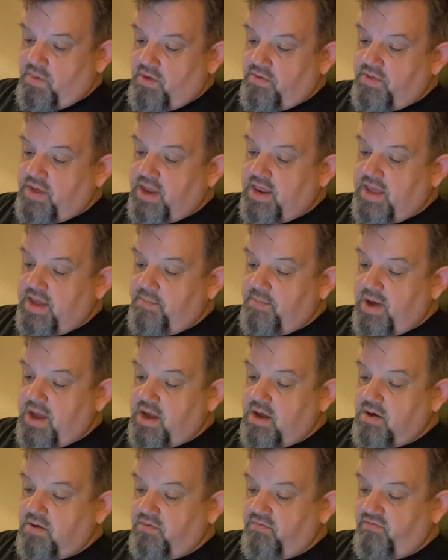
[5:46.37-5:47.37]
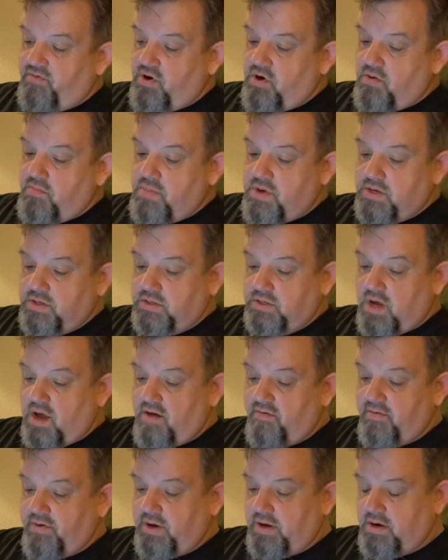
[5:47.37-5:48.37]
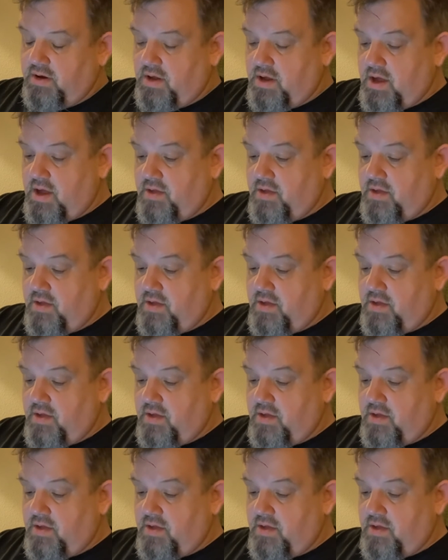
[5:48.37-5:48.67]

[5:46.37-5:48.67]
that he may confirm his covenant